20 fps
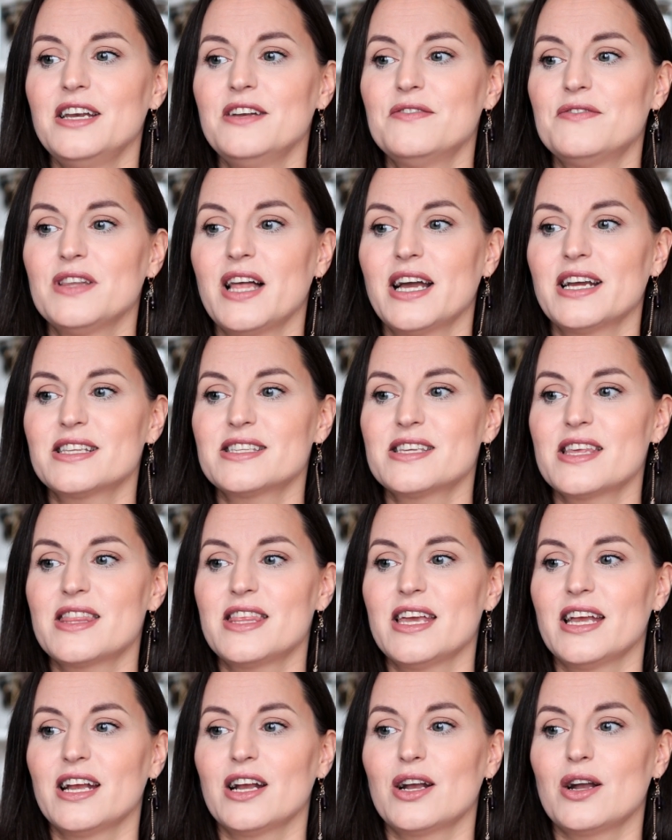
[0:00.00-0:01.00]
of like to
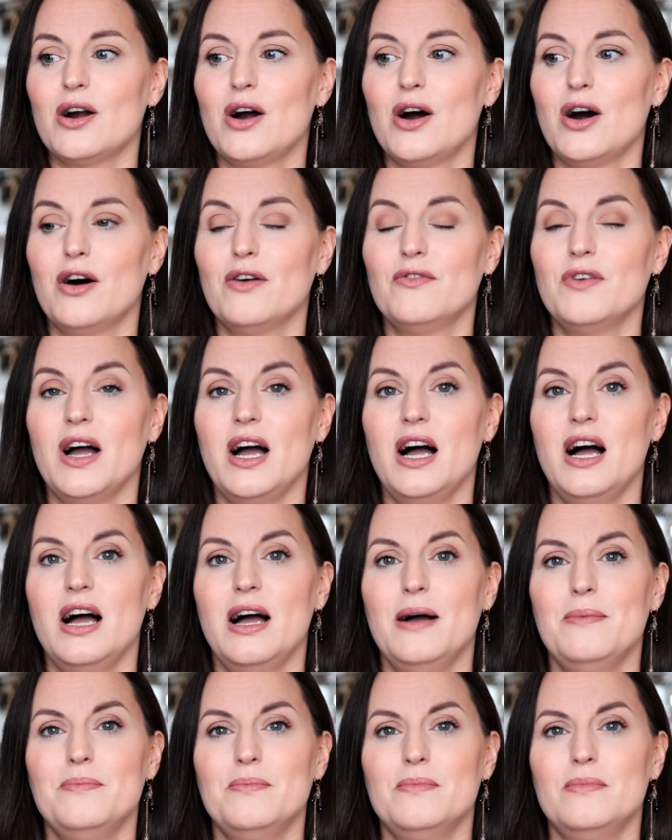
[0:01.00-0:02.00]
think of
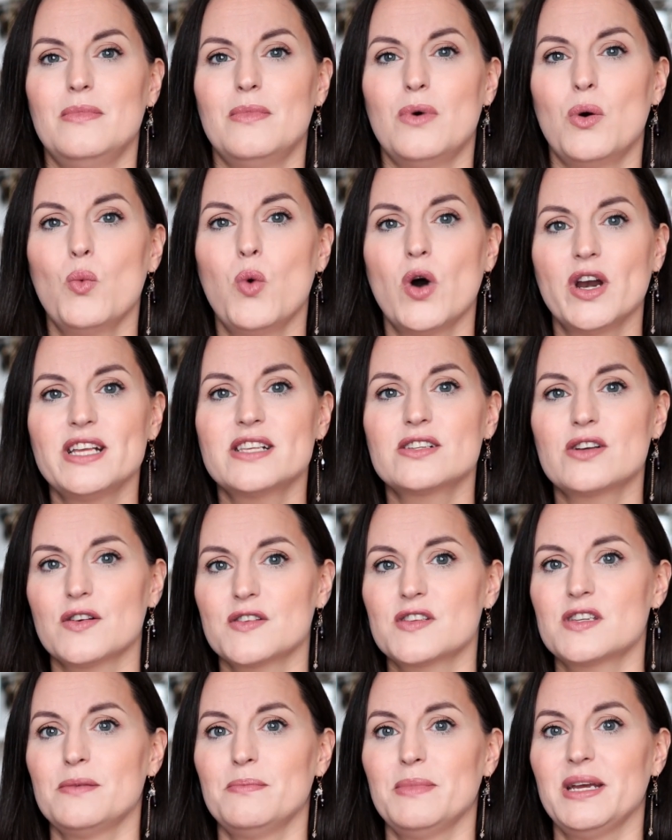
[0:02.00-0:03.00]
what it's
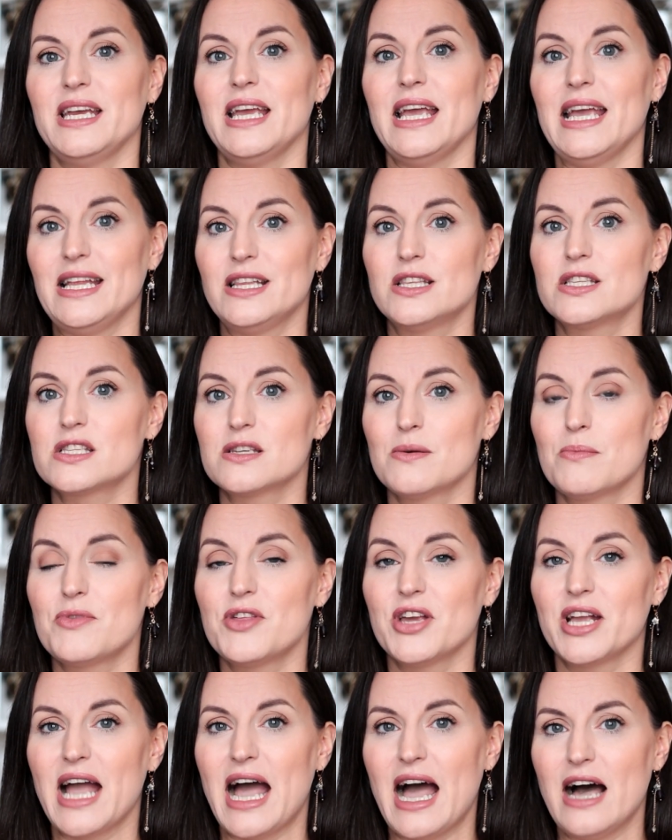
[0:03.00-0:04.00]
costing me in
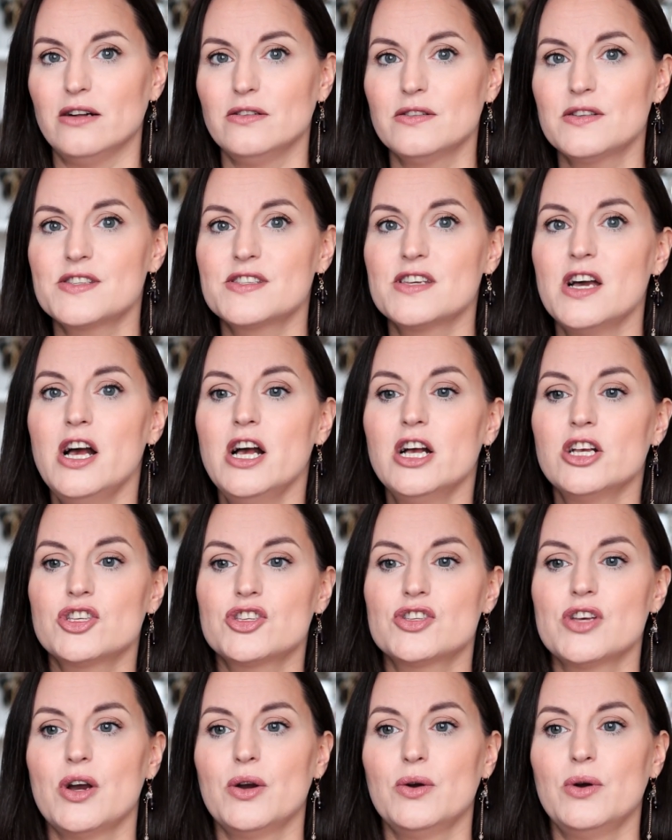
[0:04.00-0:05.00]
something else.
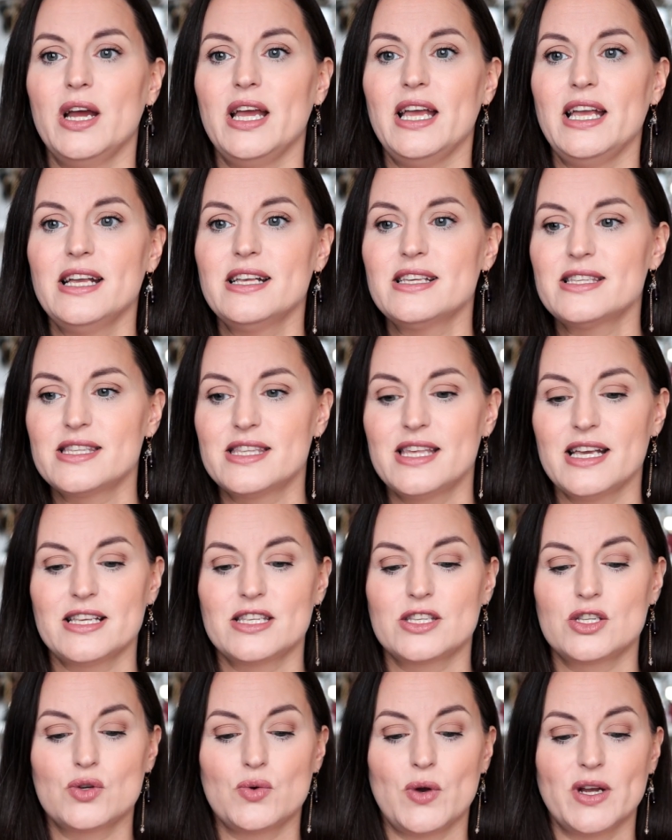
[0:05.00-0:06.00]
So is
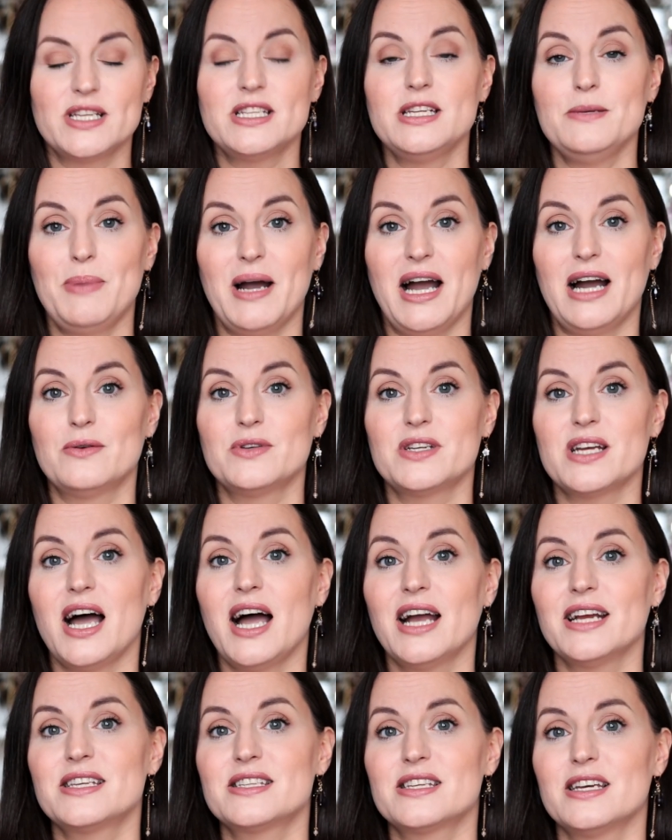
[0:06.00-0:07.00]
this £20
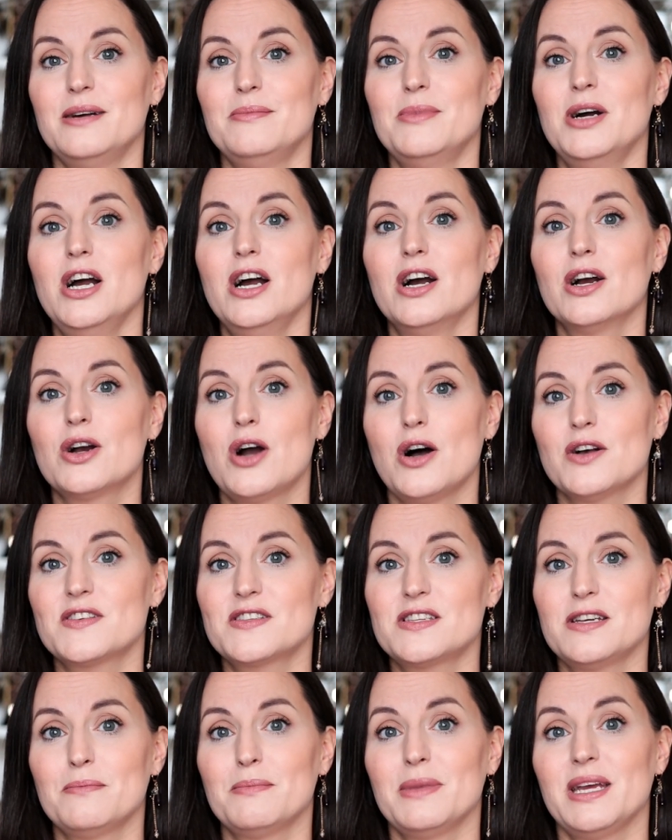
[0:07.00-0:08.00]
item
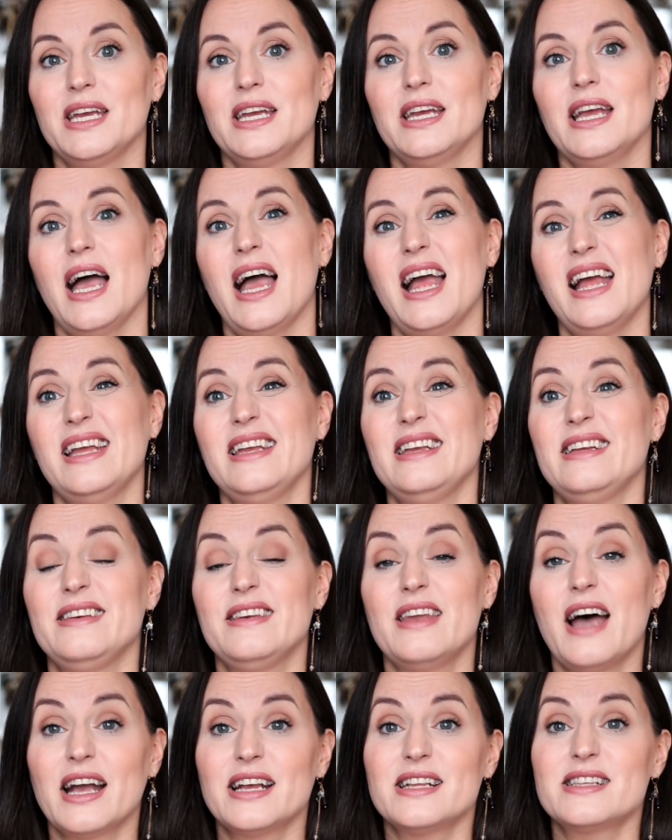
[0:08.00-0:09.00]
costing me a
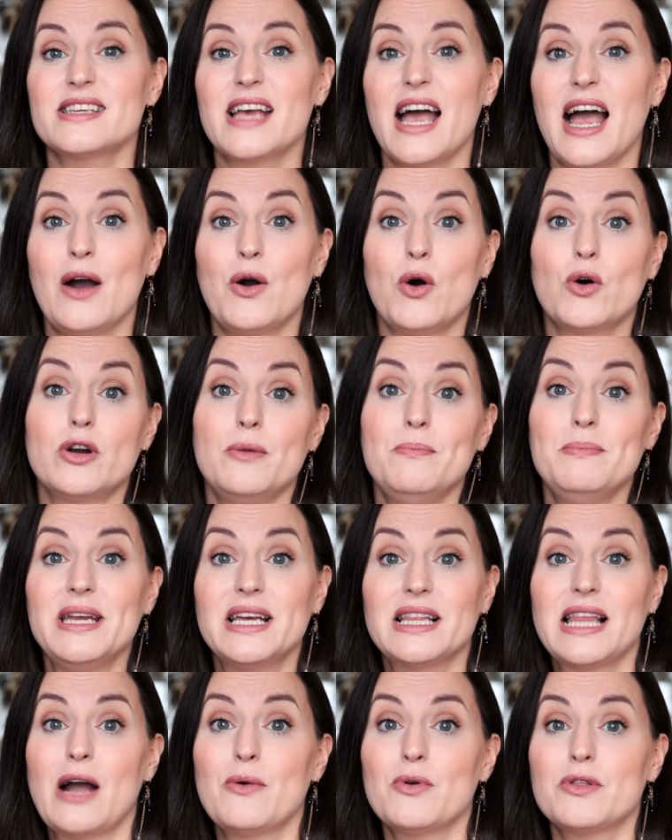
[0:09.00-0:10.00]
night out or a
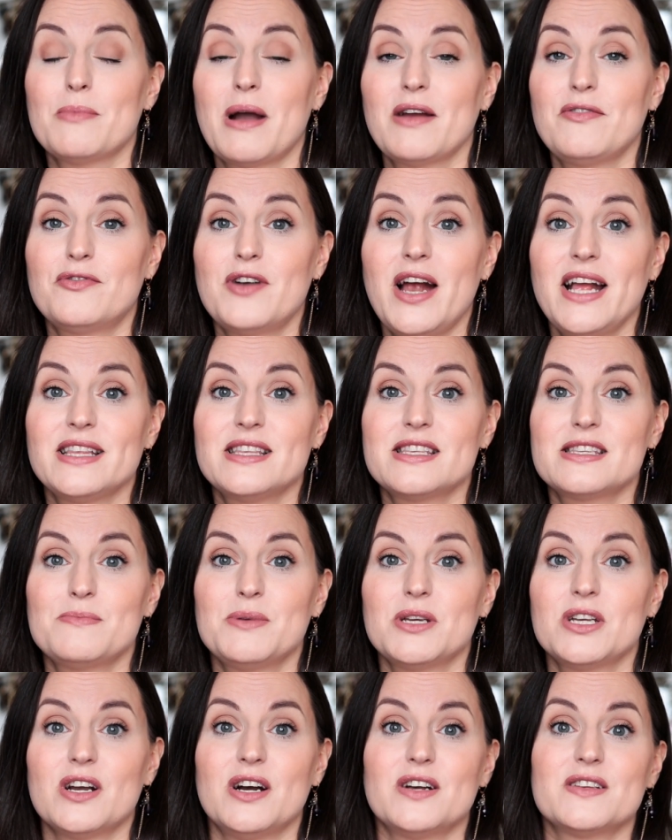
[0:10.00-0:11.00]
meal out with my friends?
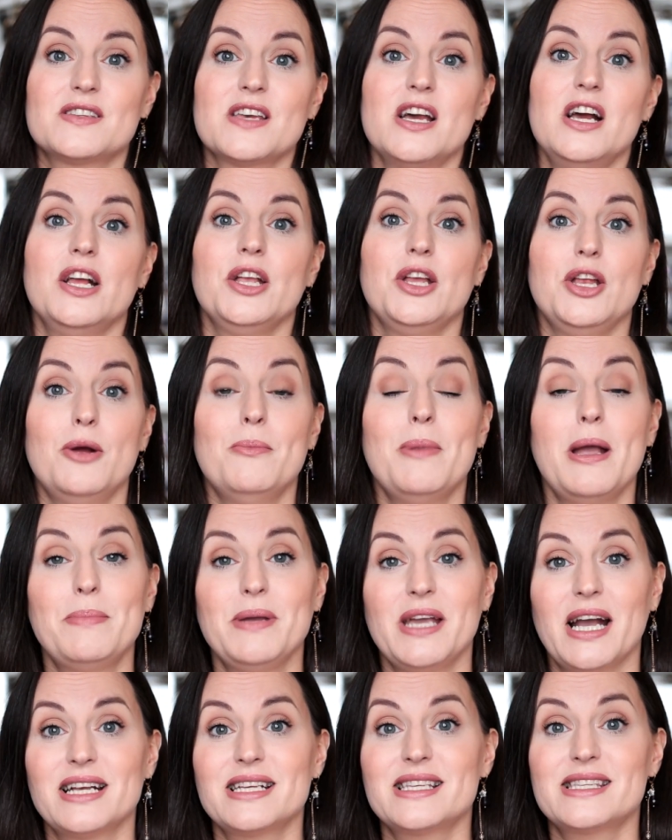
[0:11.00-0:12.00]
Because, you know,
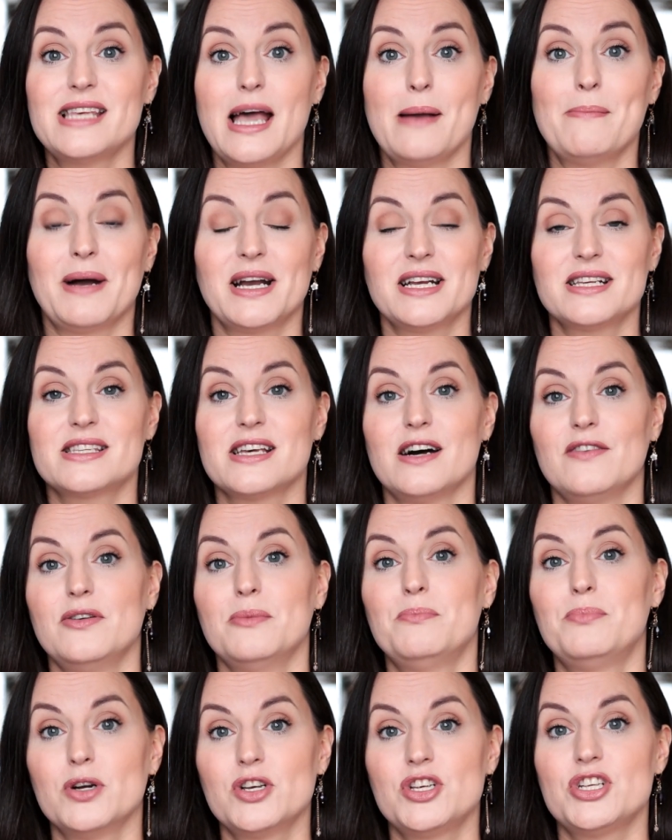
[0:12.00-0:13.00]
maybe I set myself a
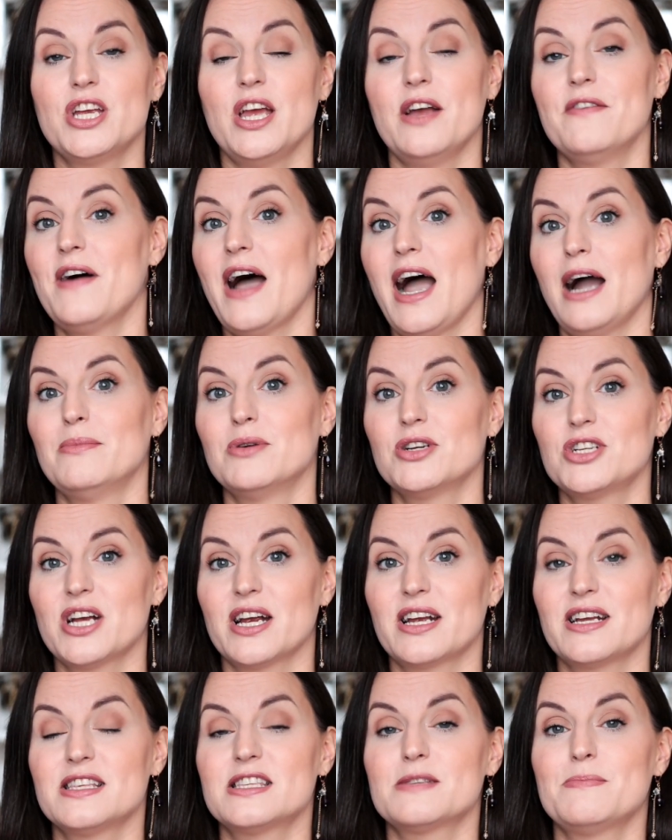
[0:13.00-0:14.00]
budget of how much
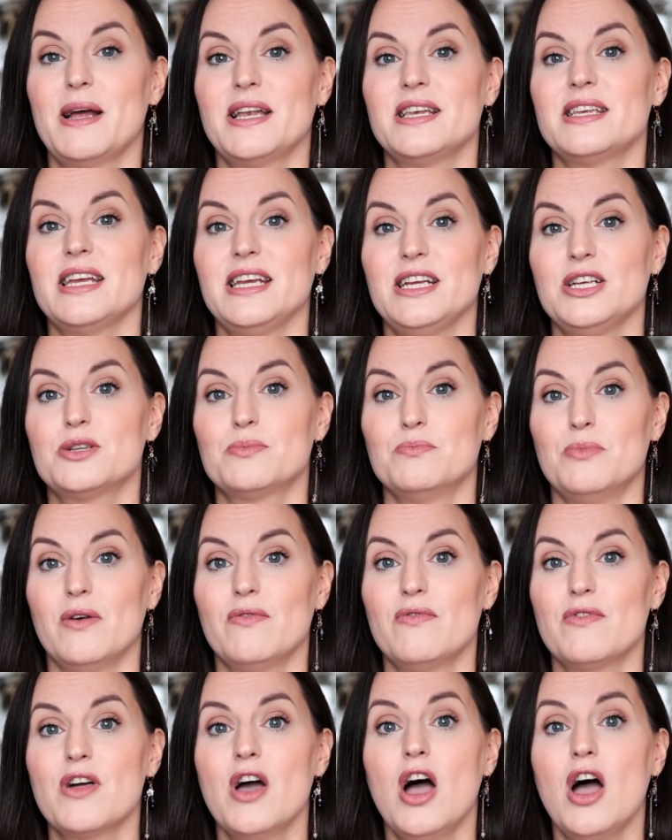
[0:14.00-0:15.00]
I can spend each month